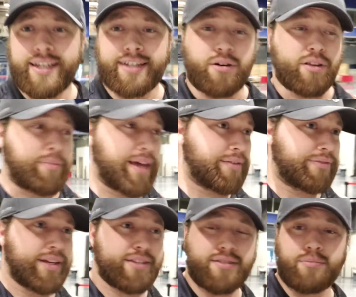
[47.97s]
you know, the
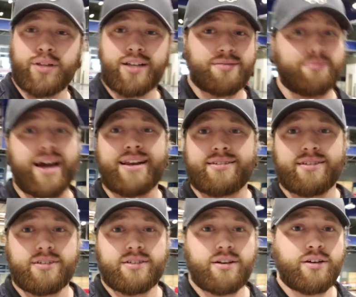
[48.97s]
benefits, the plus and
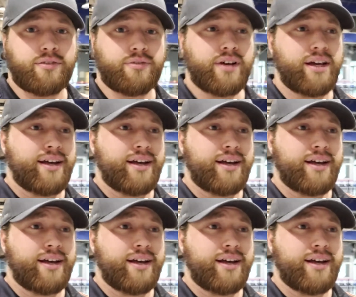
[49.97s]
minuses of